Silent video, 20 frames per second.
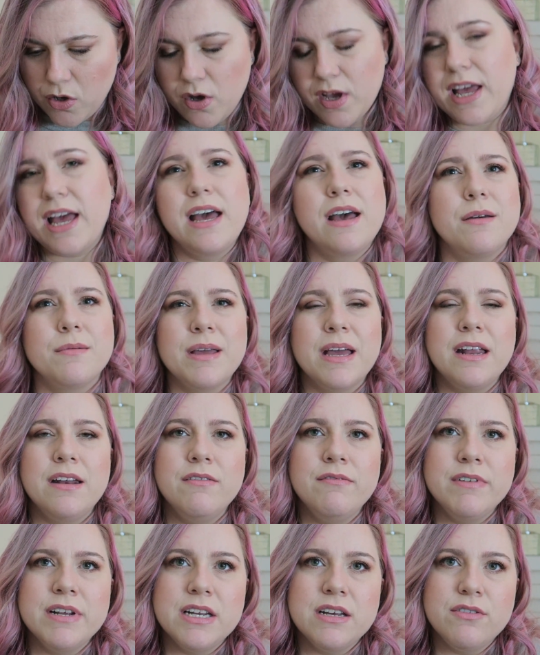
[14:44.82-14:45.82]
Okay, I'm
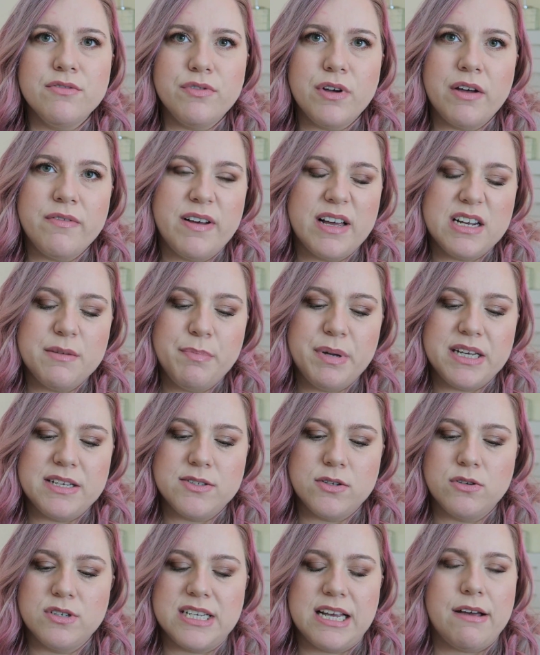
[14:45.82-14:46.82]
getting rid of, I've had a big
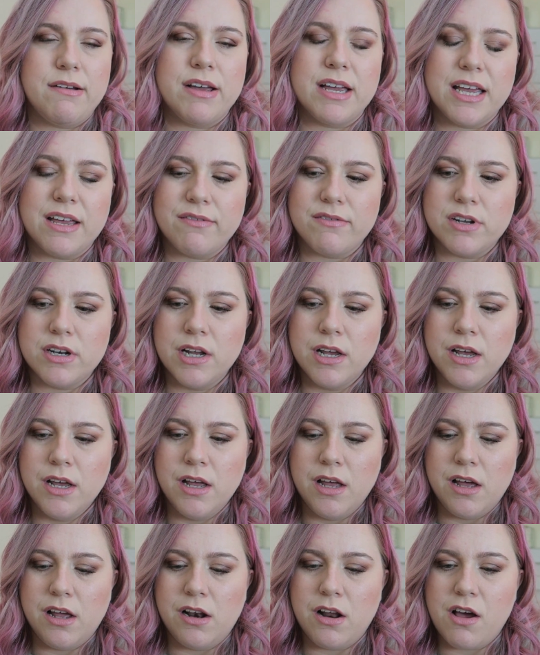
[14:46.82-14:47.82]
sort out and given
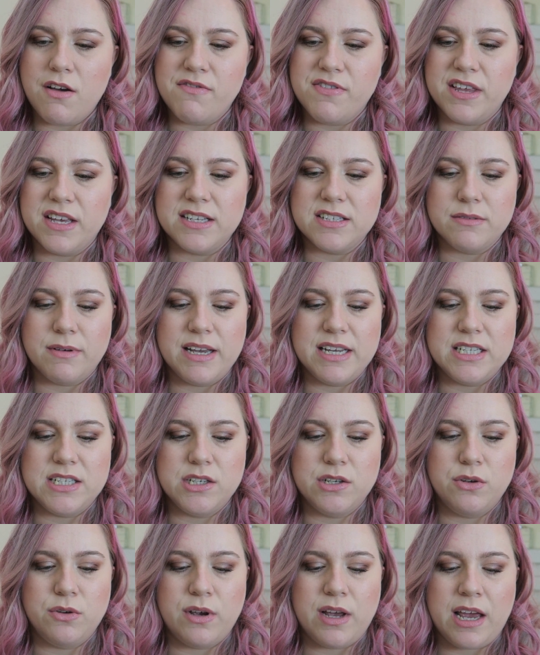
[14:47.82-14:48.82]
a lot of things away
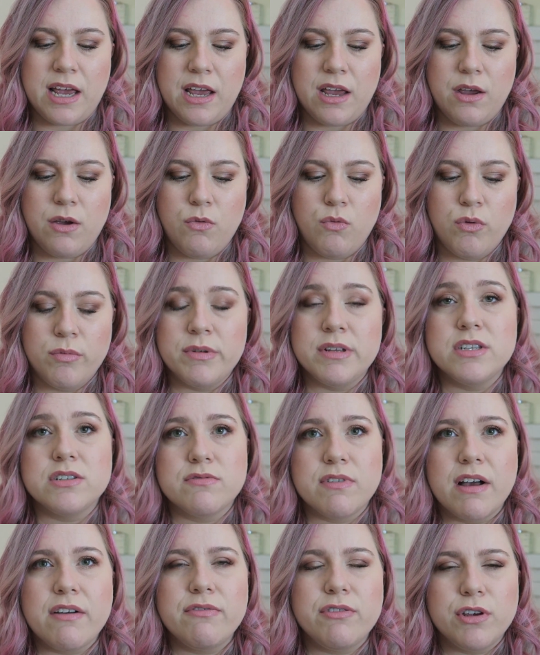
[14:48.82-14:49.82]
to a
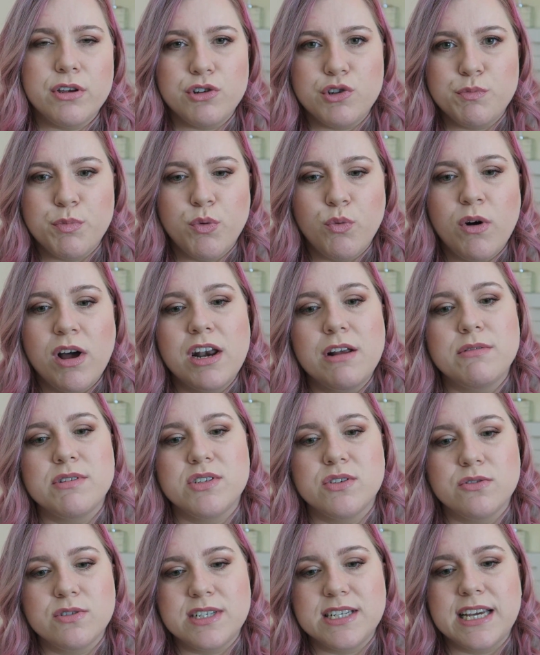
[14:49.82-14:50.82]
women's refuge, but while I
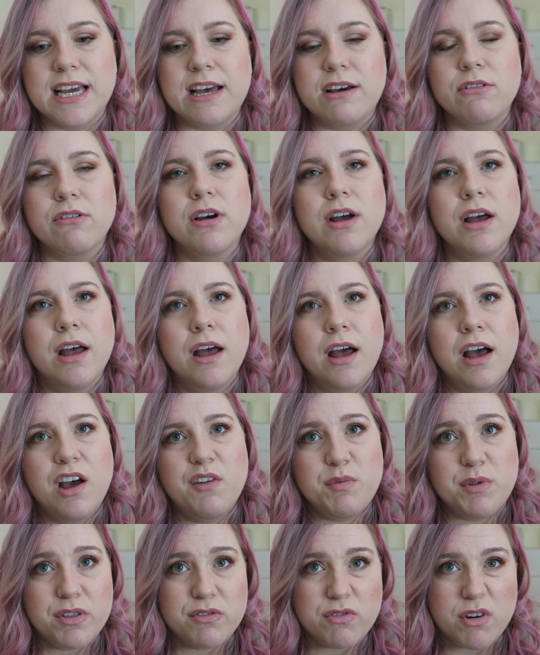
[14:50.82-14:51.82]
was sorting out,
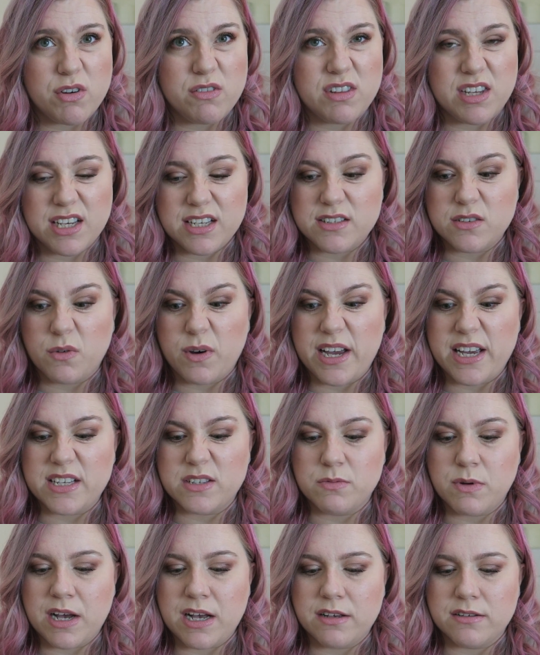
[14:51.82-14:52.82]
I've been throwing things away
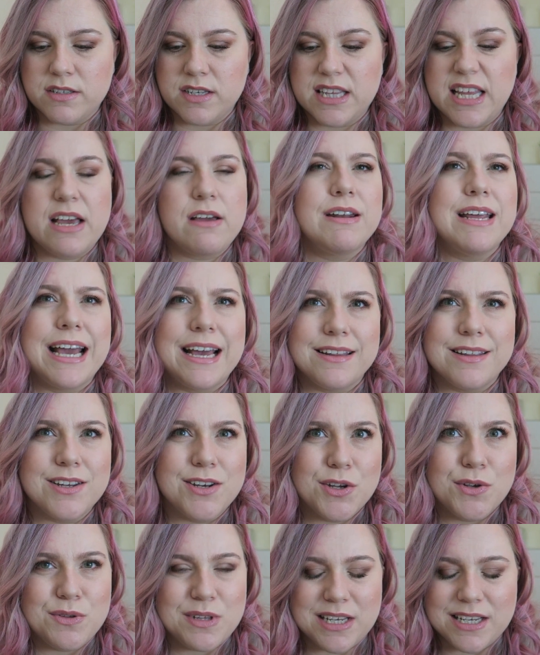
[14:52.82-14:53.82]
as well, so they only had
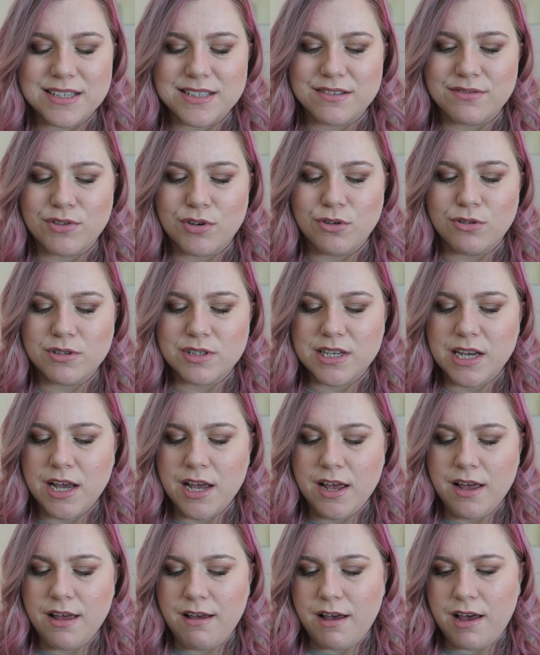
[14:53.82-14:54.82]
the new things, of course.
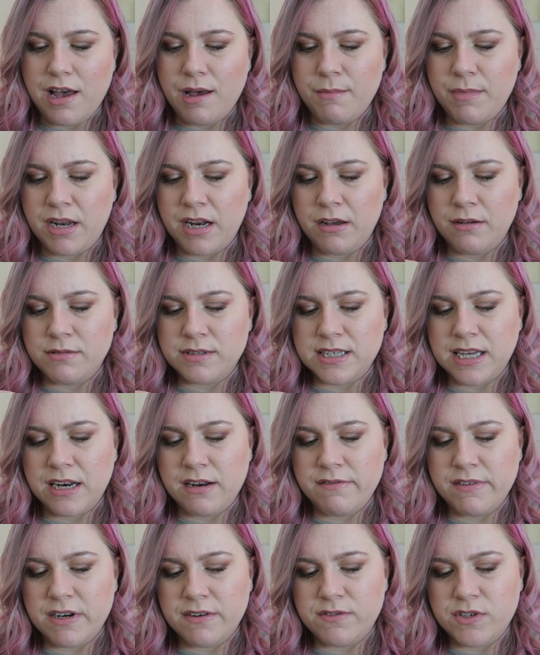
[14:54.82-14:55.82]
And I was
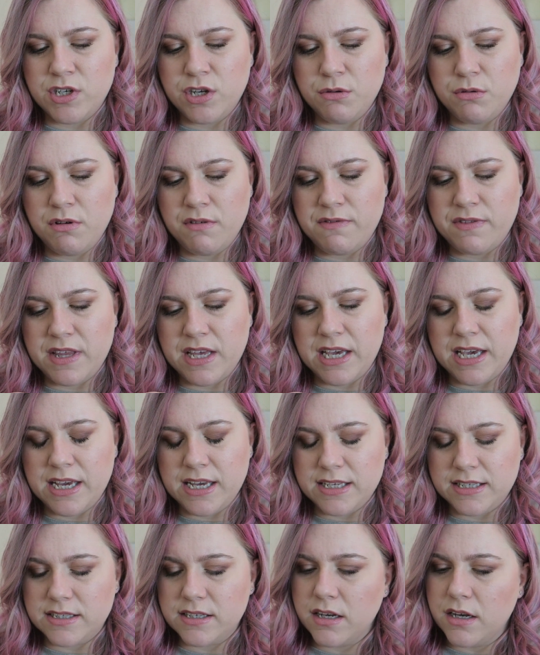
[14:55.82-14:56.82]
getting rid of 2 of
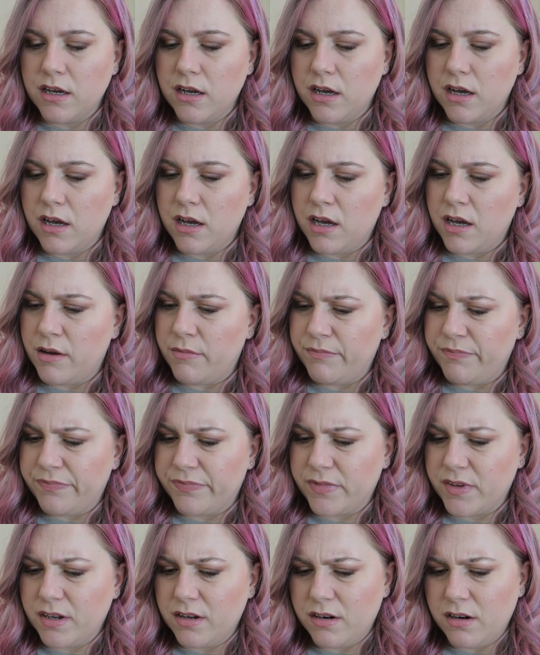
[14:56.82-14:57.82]
these
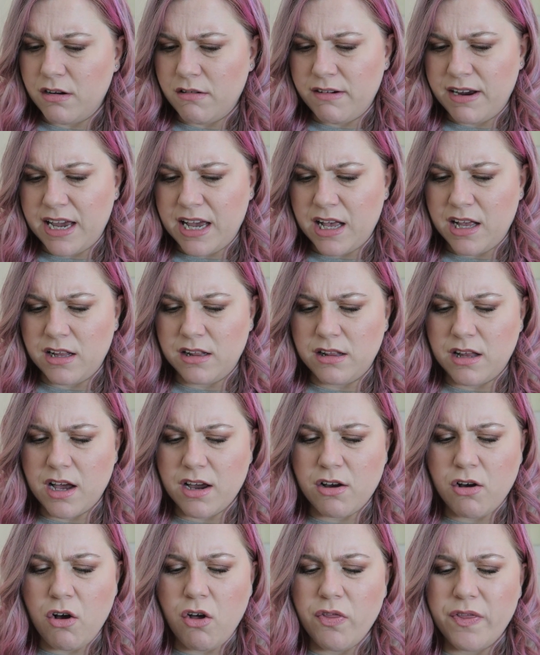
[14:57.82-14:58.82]
L'Oreal,
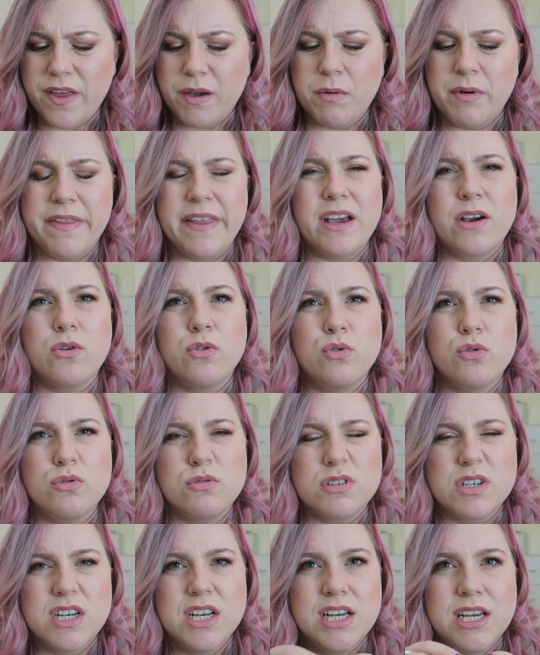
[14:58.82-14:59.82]
I can't think what they're
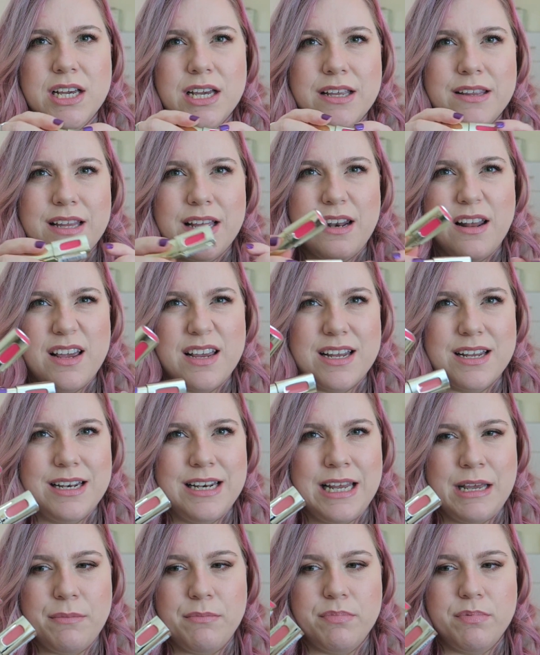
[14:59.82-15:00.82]
called, they're
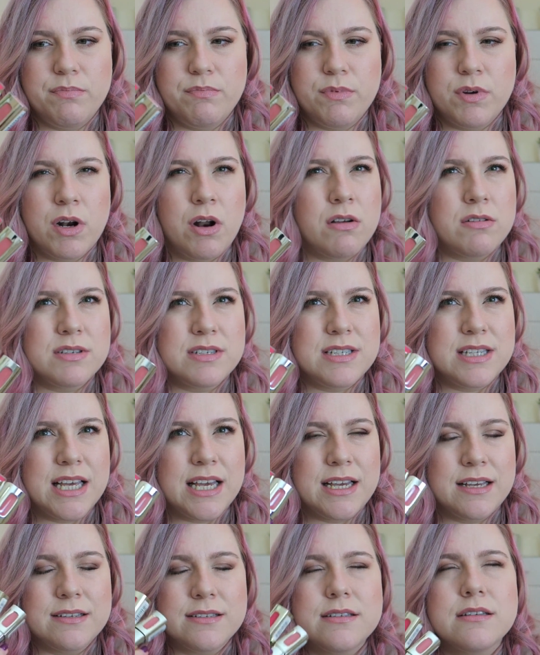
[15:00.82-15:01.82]
like lip gloss
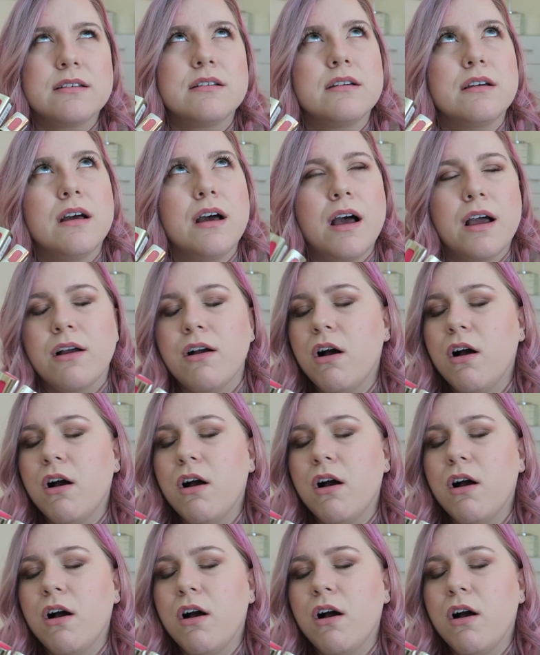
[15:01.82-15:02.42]
things, I